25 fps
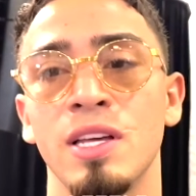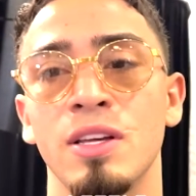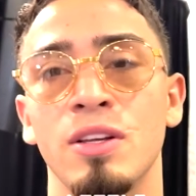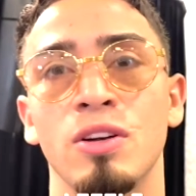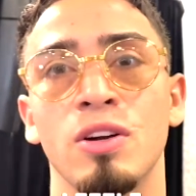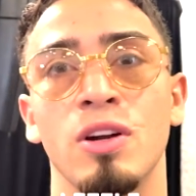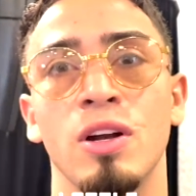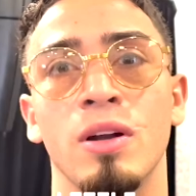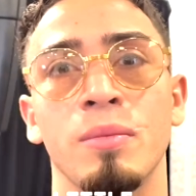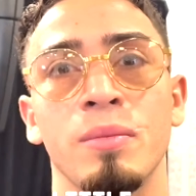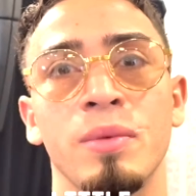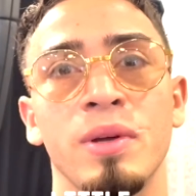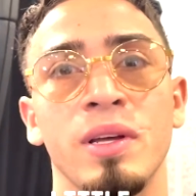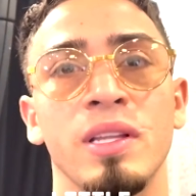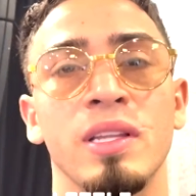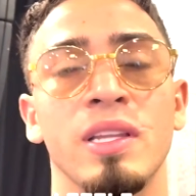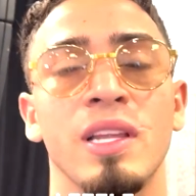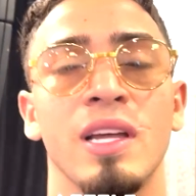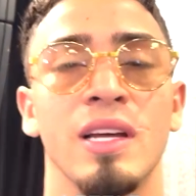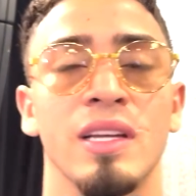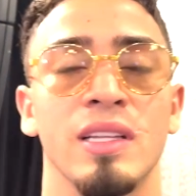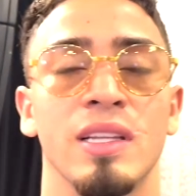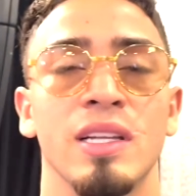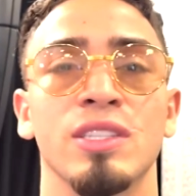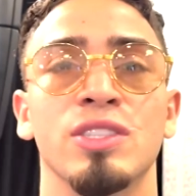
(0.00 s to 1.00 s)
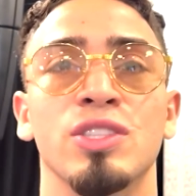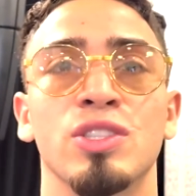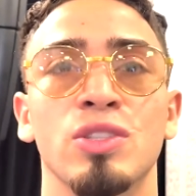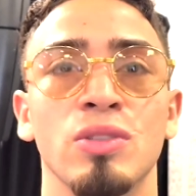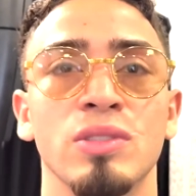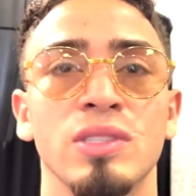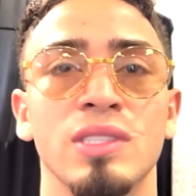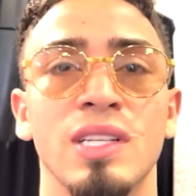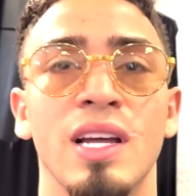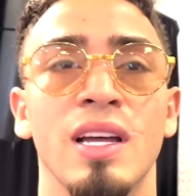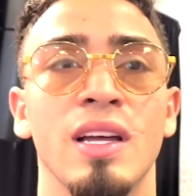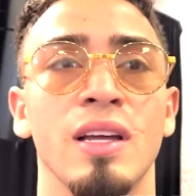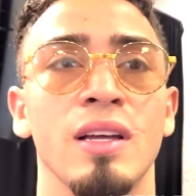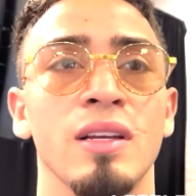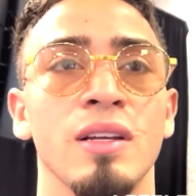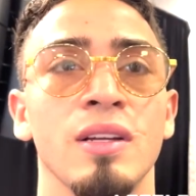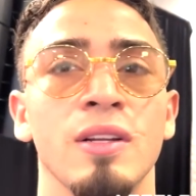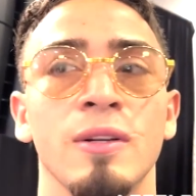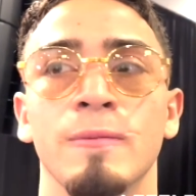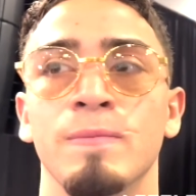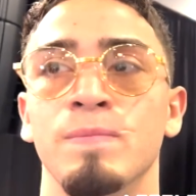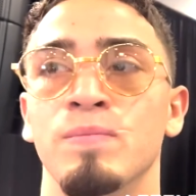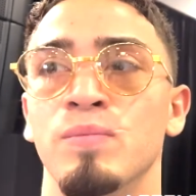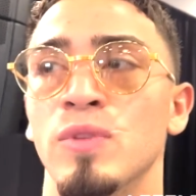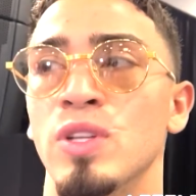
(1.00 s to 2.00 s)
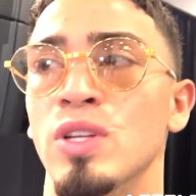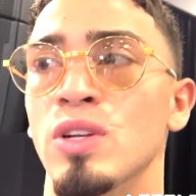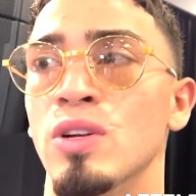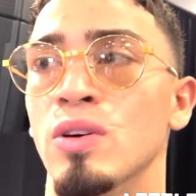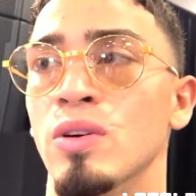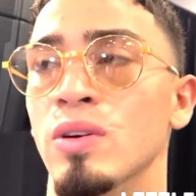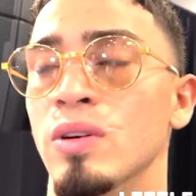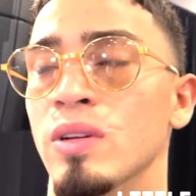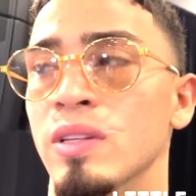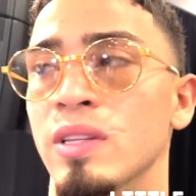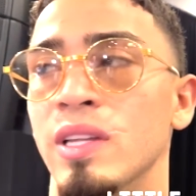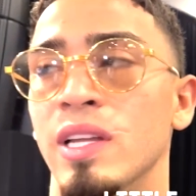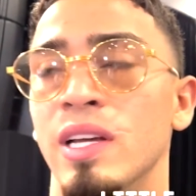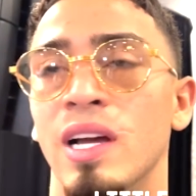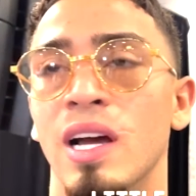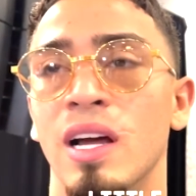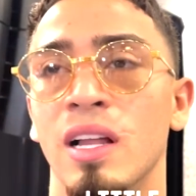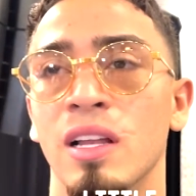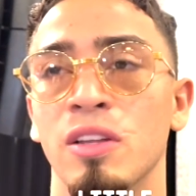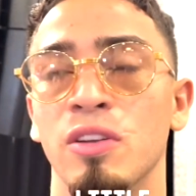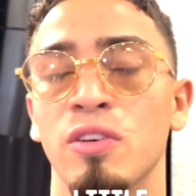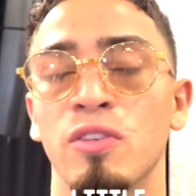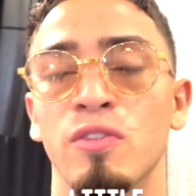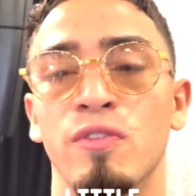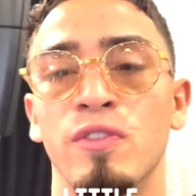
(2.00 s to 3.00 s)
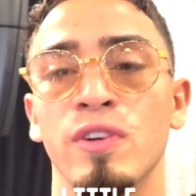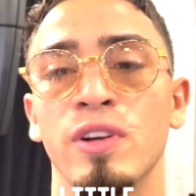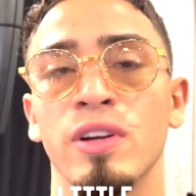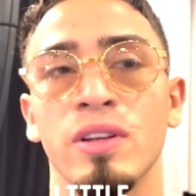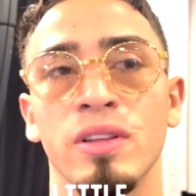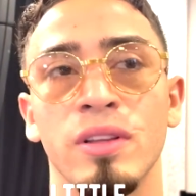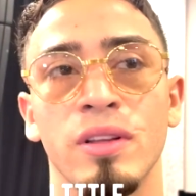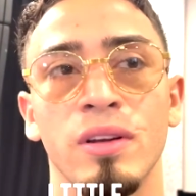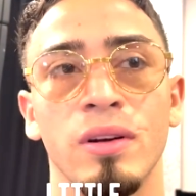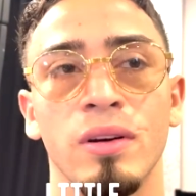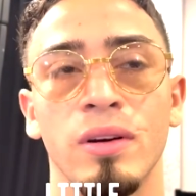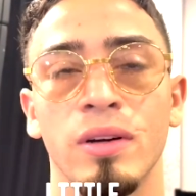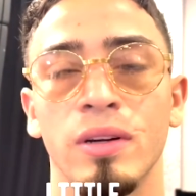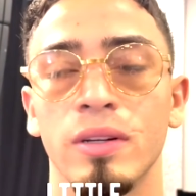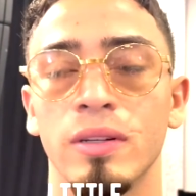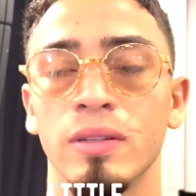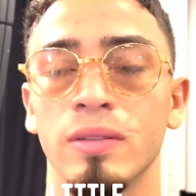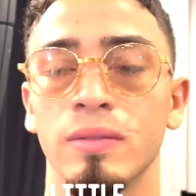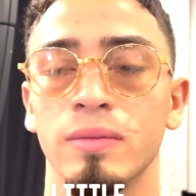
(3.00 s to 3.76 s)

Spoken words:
You know what I mean? That shows that, you know, they got a little fear in their heart.